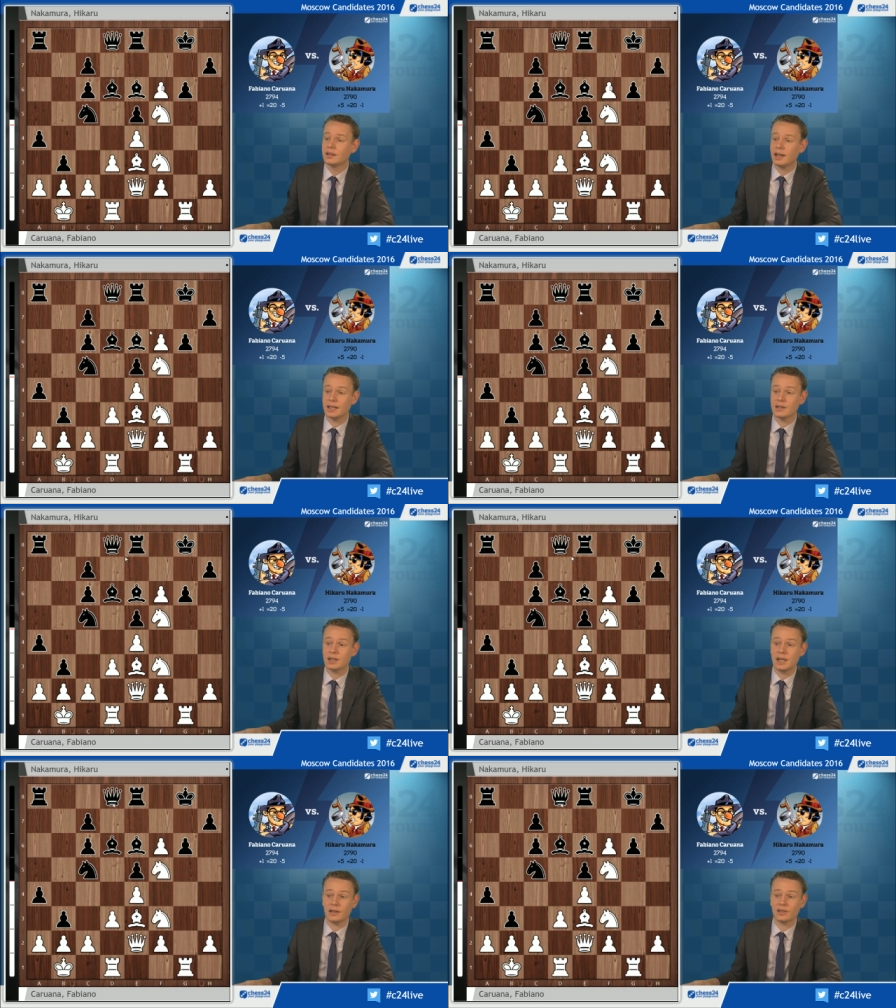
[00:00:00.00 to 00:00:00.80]
And
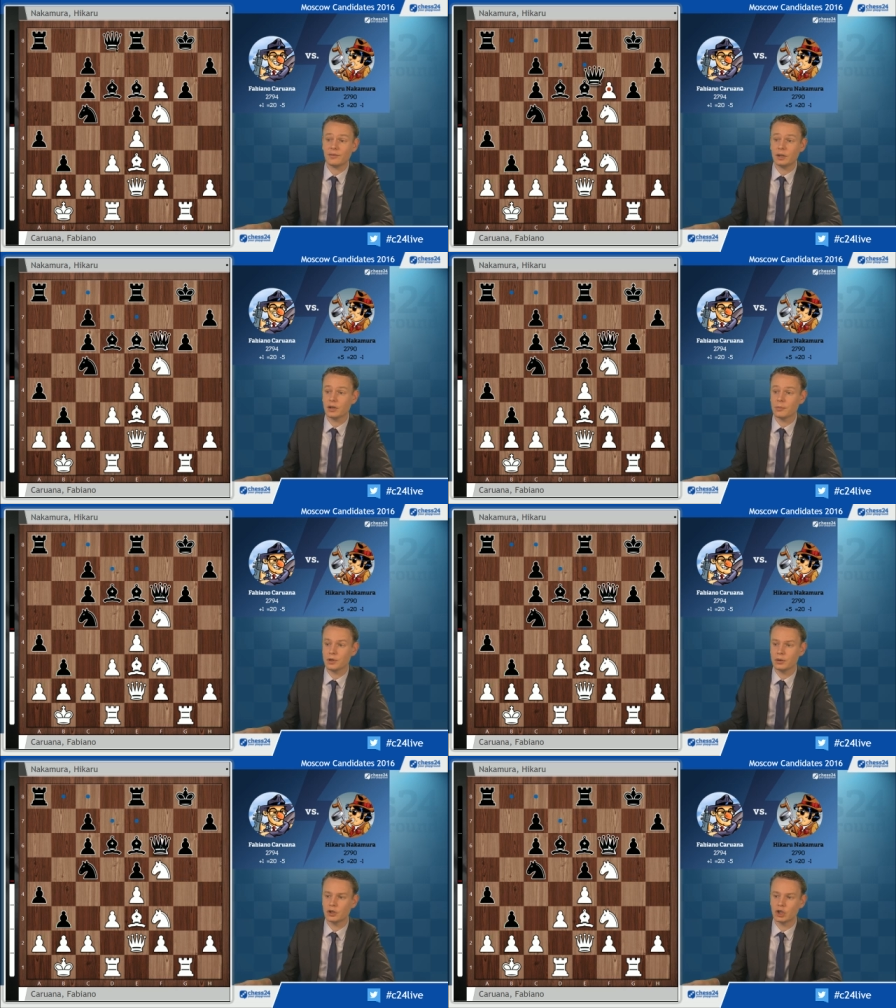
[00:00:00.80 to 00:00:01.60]
yeah, some very
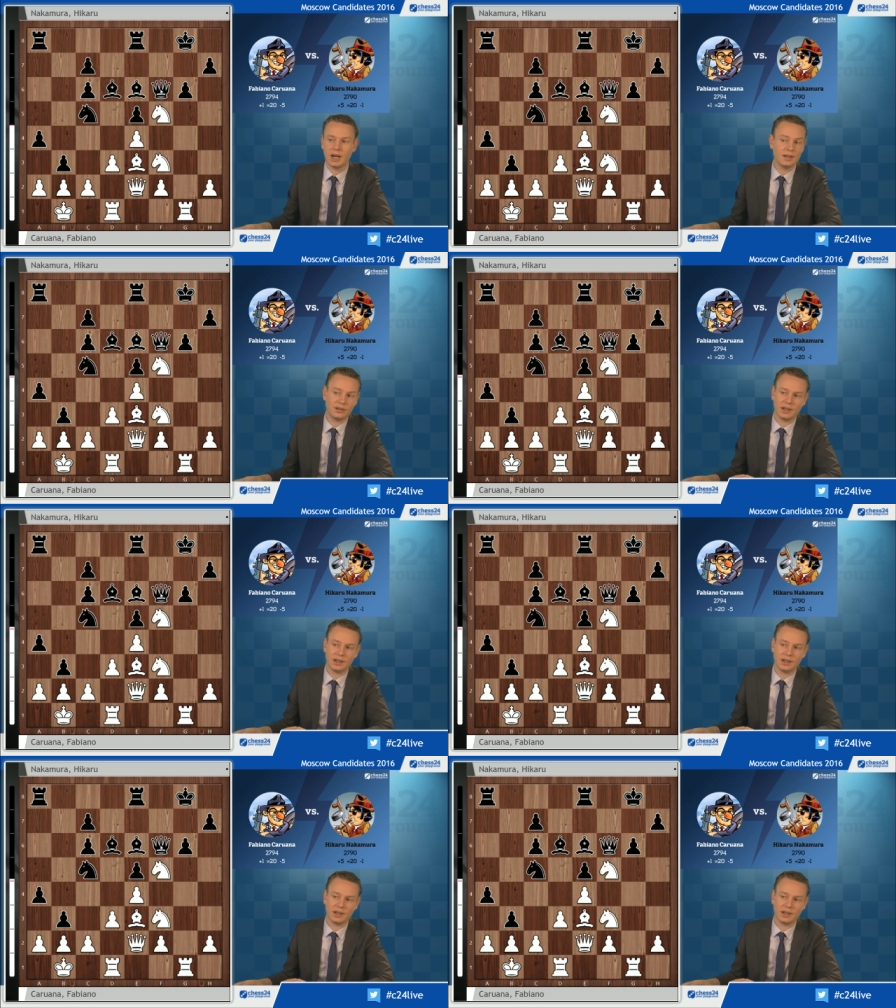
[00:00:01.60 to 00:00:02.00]
computerish lines